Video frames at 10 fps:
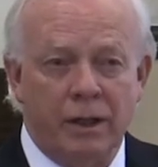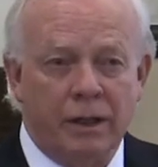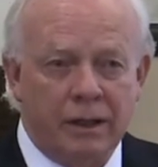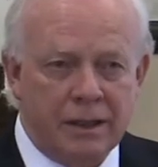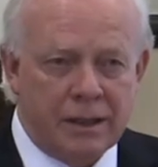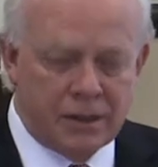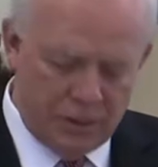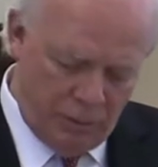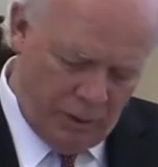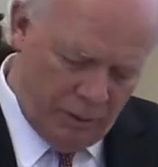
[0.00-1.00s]
at
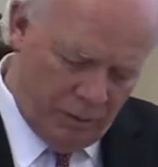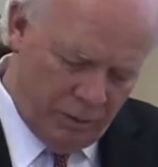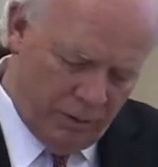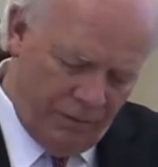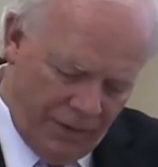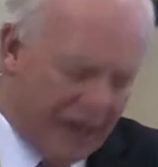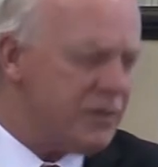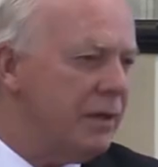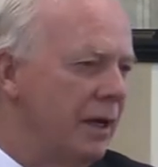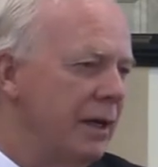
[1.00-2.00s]
least, we were
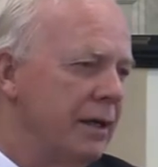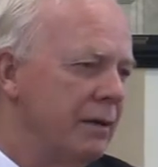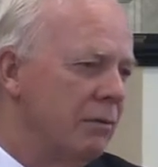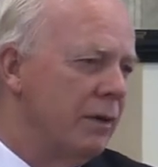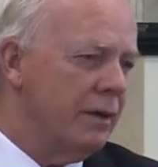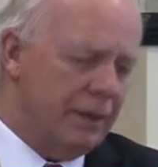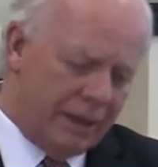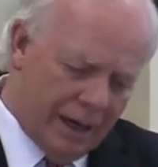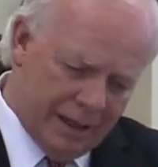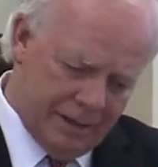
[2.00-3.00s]
fascinated with
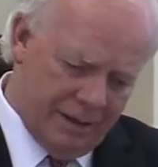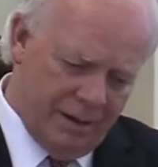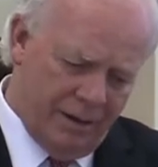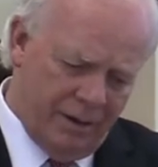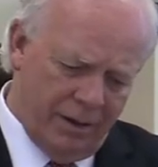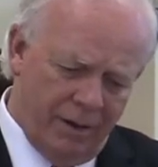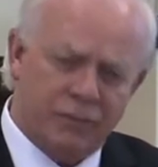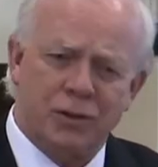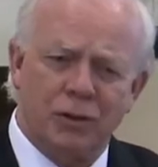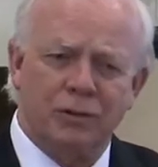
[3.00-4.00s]
the idea of
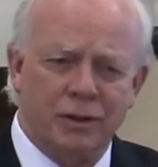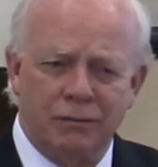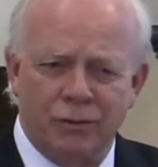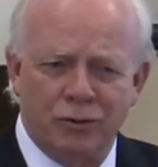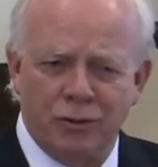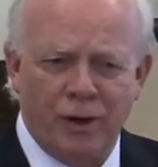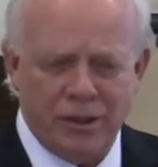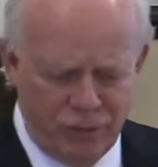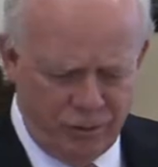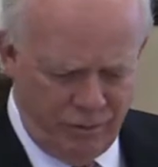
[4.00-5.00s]
searching for
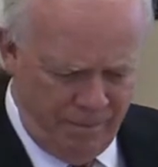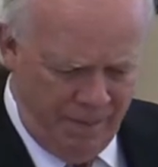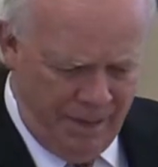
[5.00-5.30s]
treasure?